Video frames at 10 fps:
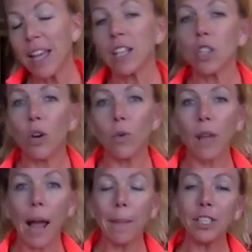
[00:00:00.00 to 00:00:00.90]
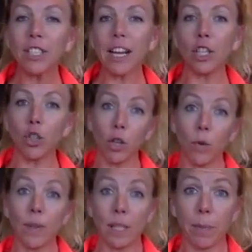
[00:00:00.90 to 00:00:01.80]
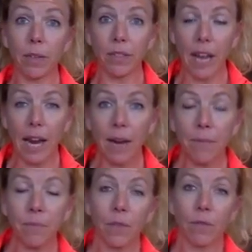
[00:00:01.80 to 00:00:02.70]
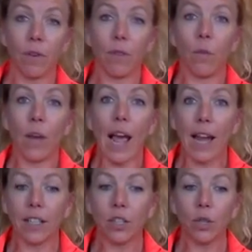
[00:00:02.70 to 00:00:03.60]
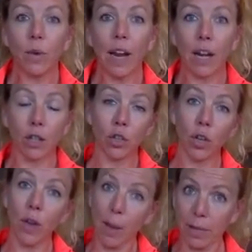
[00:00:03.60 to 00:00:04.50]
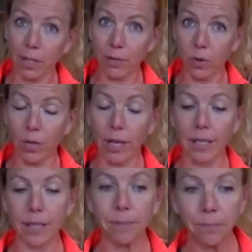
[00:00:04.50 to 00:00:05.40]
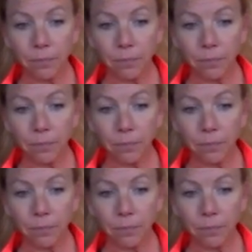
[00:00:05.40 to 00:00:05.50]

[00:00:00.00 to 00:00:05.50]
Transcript: So I'm just going to show you a typical day of what I do, and I'll show you how much food it is.